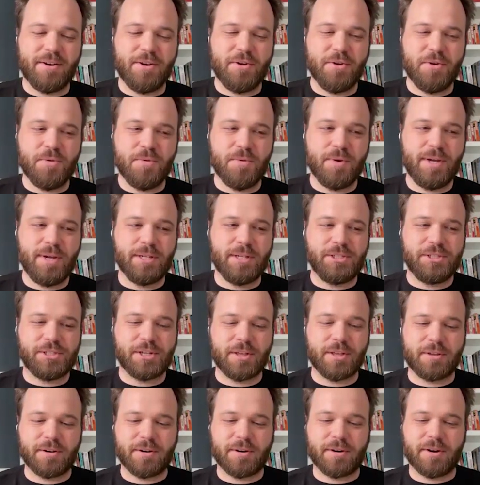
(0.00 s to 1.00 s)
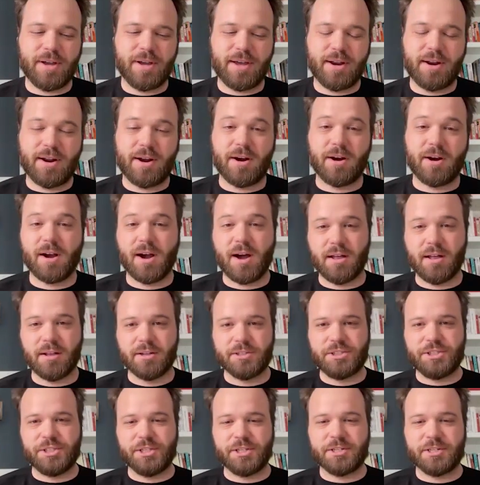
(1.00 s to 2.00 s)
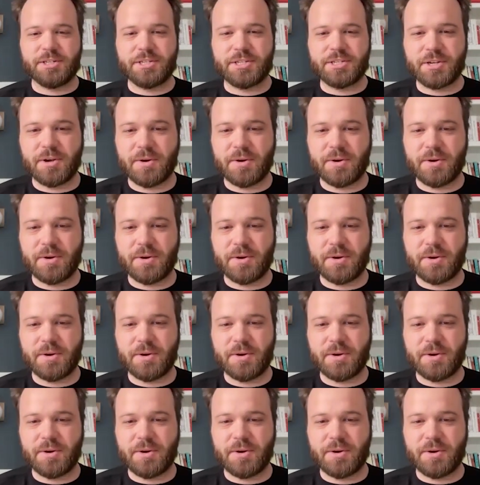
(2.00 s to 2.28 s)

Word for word: knew each other in our college years.